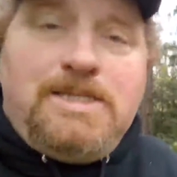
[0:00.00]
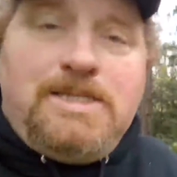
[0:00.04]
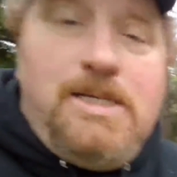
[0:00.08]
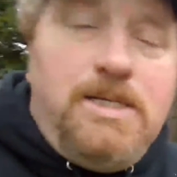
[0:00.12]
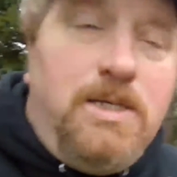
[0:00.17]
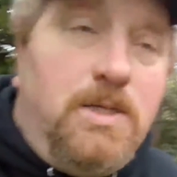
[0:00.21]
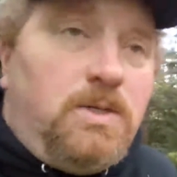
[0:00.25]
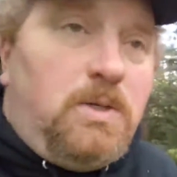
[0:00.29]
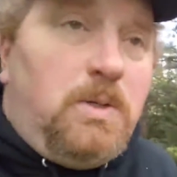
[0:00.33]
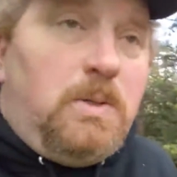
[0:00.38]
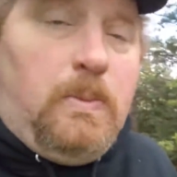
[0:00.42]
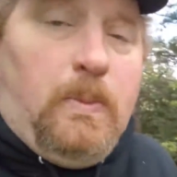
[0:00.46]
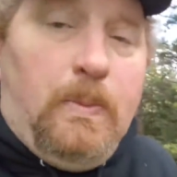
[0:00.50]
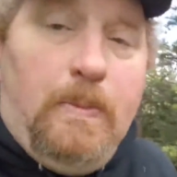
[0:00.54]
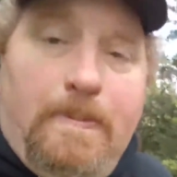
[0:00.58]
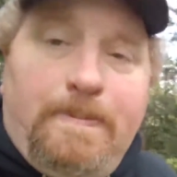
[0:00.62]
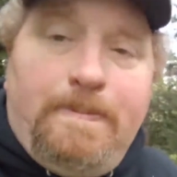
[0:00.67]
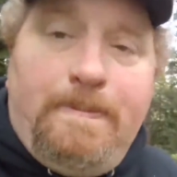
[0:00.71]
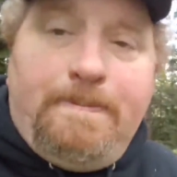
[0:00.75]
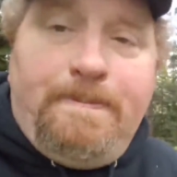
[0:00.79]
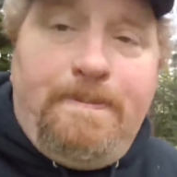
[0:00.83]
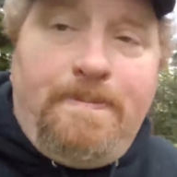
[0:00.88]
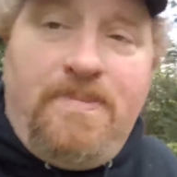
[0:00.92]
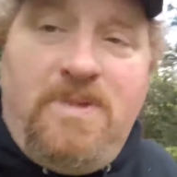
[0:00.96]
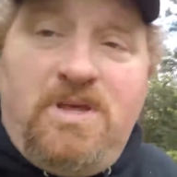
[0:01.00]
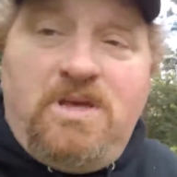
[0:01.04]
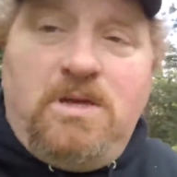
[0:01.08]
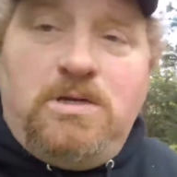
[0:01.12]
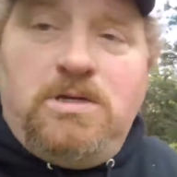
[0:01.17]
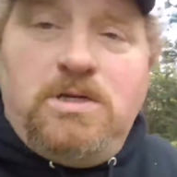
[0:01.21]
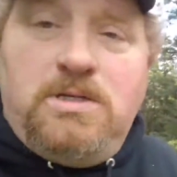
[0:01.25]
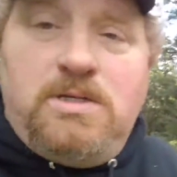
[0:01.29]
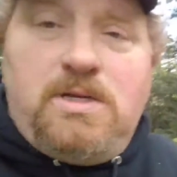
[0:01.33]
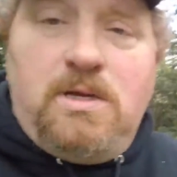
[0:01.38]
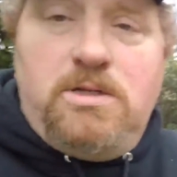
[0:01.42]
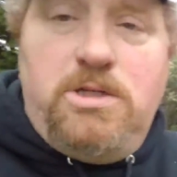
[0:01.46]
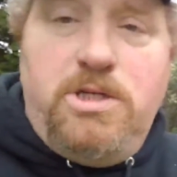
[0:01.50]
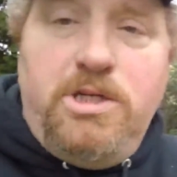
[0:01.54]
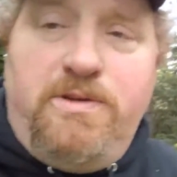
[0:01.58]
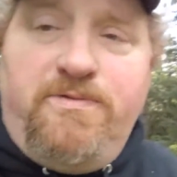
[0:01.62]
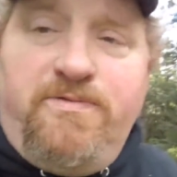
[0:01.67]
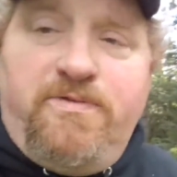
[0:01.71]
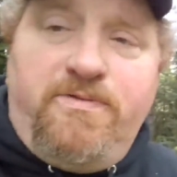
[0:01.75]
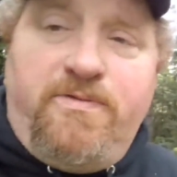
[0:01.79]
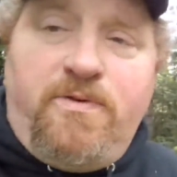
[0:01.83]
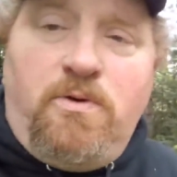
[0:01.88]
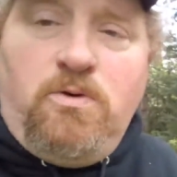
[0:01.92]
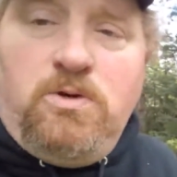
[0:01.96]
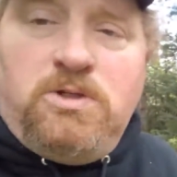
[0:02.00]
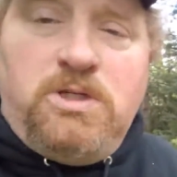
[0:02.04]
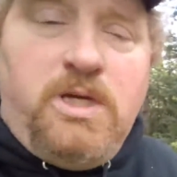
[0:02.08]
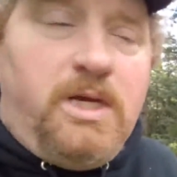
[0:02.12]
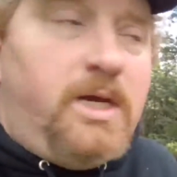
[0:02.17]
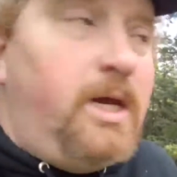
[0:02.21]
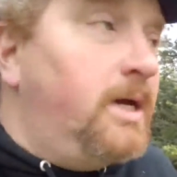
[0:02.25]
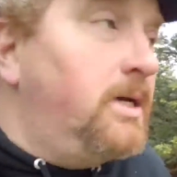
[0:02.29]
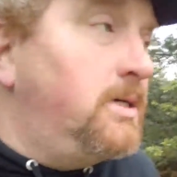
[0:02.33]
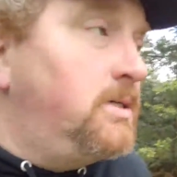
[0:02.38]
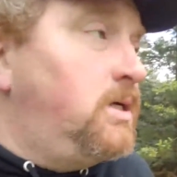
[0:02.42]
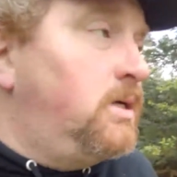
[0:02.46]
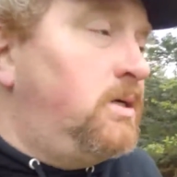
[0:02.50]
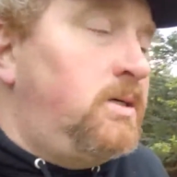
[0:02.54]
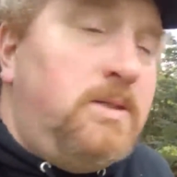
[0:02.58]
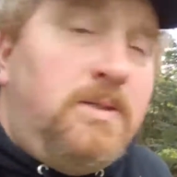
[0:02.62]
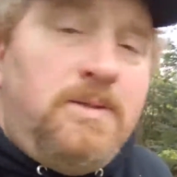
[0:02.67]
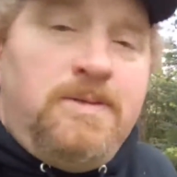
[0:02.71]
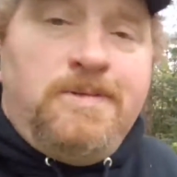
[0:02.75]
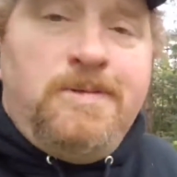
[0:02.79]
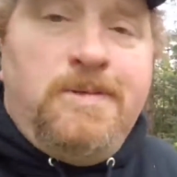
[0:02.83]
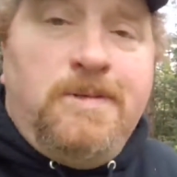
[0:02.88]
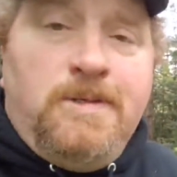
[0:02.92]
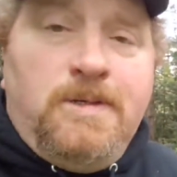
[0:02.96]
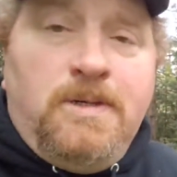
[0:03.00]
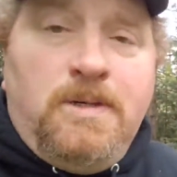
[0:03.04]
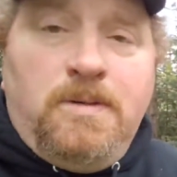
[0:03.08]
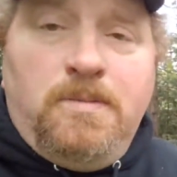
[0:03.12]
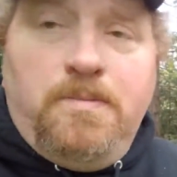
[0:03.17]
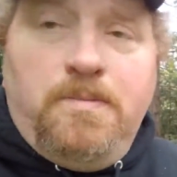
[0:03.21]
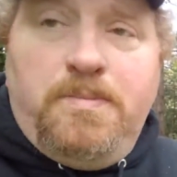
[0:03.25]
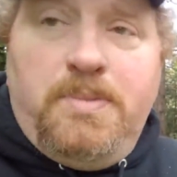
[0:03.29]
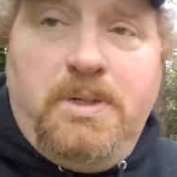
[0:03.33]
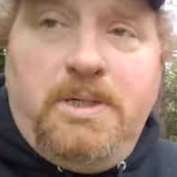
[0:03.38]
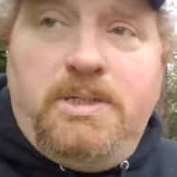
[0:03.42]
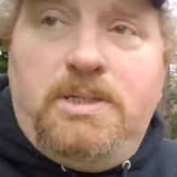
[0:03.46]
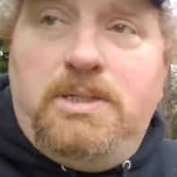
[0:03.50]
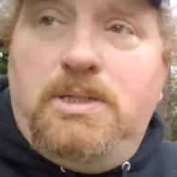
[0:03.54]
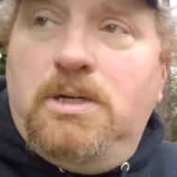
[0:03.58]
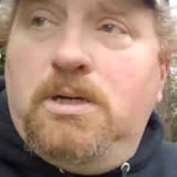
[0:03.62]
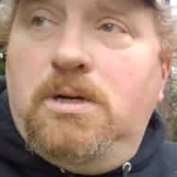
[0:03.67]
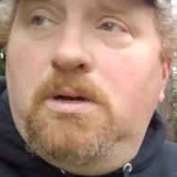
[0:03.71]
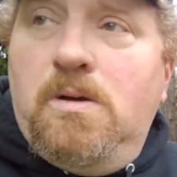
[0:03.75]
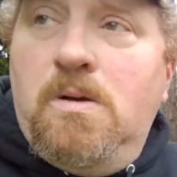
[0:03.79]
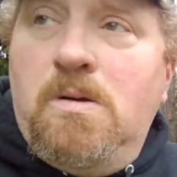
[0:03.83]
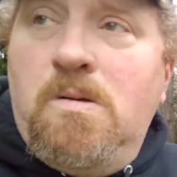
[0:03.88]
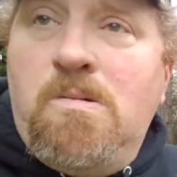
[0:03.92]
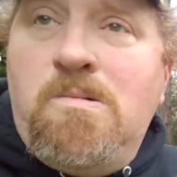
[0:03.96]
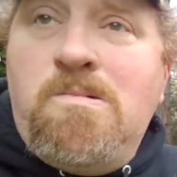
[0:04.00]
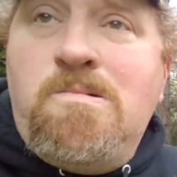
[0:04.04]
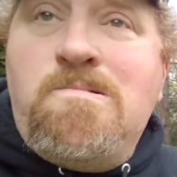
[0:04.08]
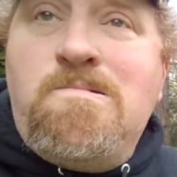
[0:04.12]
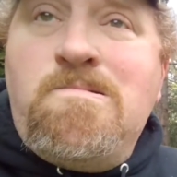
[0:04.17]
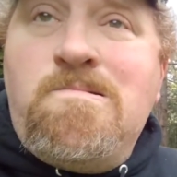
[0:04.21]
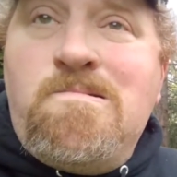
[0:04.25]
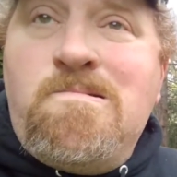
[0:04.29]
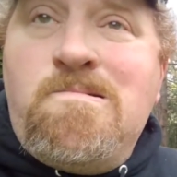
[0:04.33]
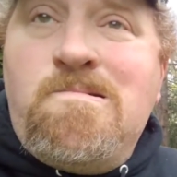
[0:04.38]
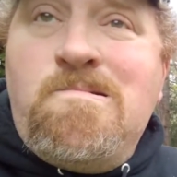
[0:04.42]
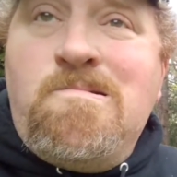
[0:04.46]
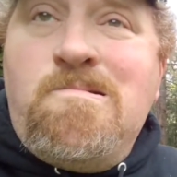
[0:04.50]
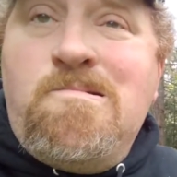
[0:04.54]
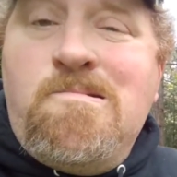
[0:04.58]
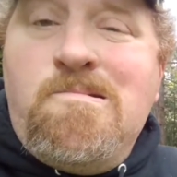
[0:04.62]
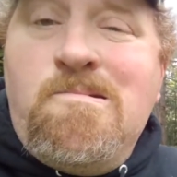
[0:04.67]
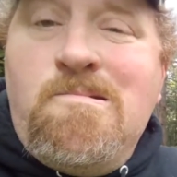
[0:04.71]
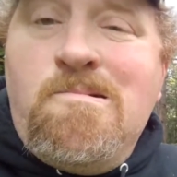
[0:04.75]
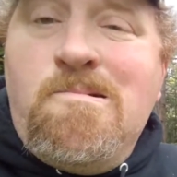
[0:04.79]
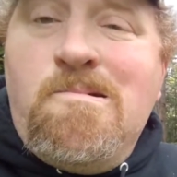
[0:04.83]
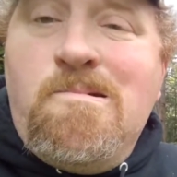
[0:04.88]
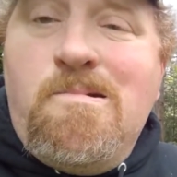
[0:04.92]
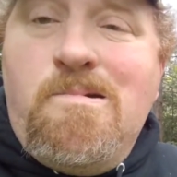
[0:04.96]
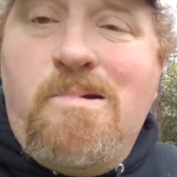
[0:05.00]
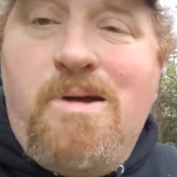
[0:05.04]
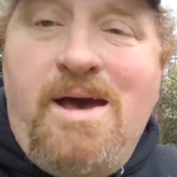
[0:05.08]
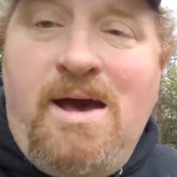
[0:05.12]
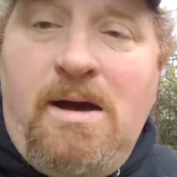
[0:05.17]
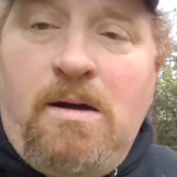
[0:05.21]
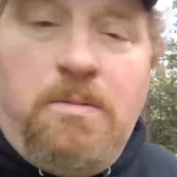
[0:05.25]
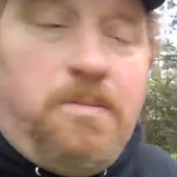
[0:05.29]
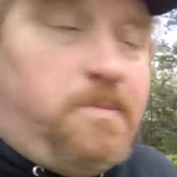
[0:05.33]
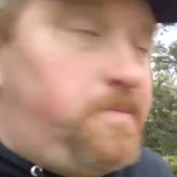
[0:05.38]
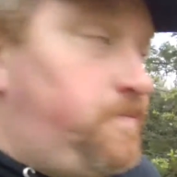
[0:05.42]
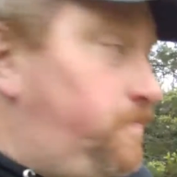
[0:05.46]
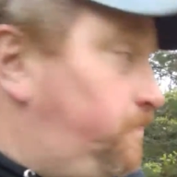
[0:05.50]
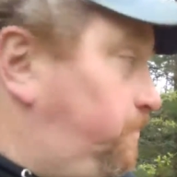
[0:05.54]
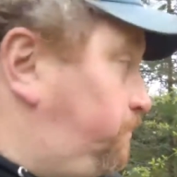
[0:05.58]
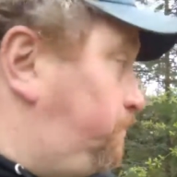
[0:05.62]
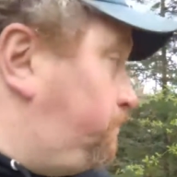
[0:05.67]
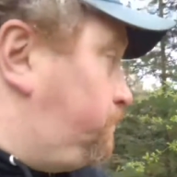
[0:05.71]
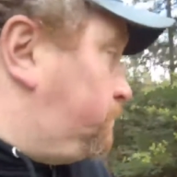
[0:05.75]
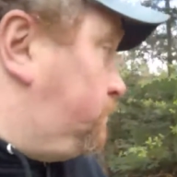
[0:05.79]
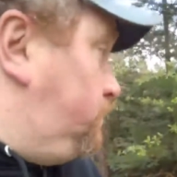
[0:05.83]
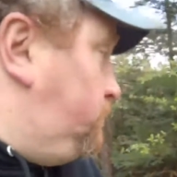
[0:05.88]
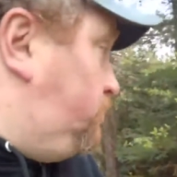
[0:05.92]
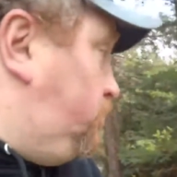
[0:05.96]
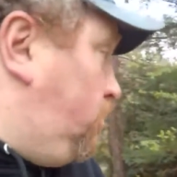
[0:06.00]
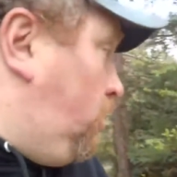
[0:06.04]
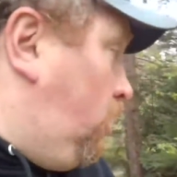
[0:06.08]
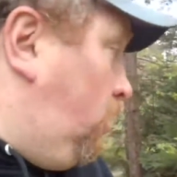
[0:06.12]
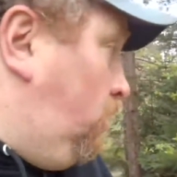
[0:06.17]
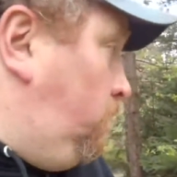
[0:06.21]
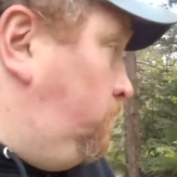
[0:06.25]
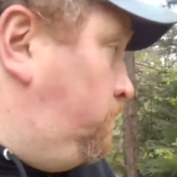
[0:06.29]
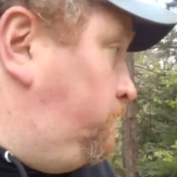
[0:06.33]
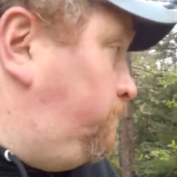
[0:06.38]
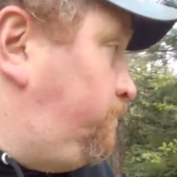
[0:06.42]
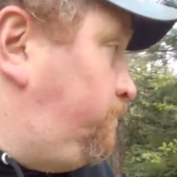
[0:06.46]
So it's just for phones, I guess. But yeah. So